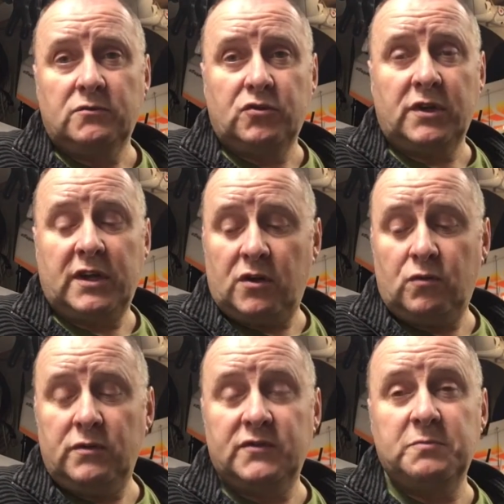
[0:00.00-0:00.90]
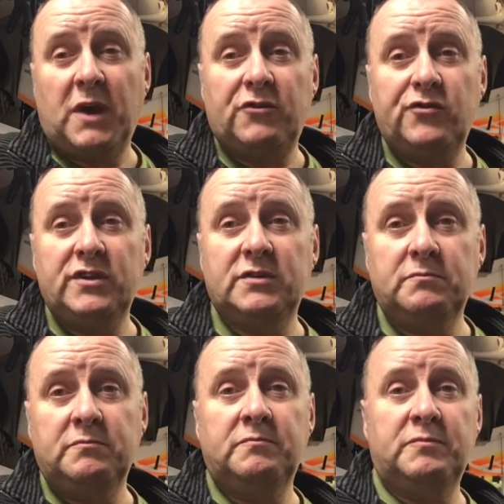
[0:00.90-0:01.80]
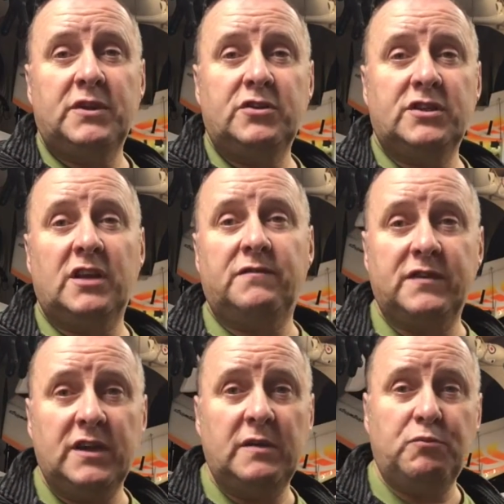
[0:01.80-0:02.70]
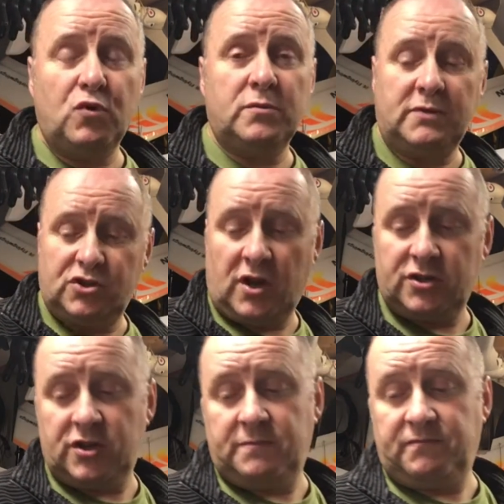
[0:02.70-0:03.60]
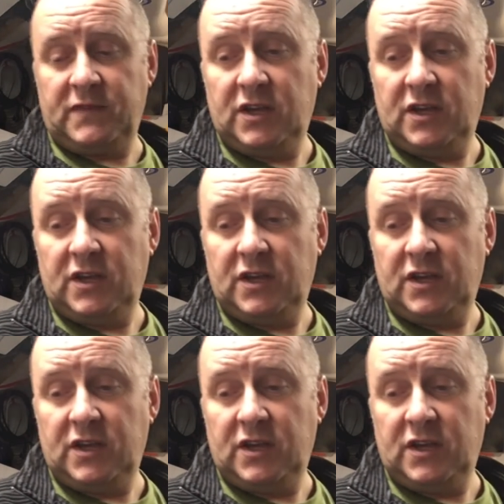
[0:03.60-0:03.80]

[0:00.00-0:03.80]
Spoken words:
try and get hold of some batteries and build yourself a portable charger.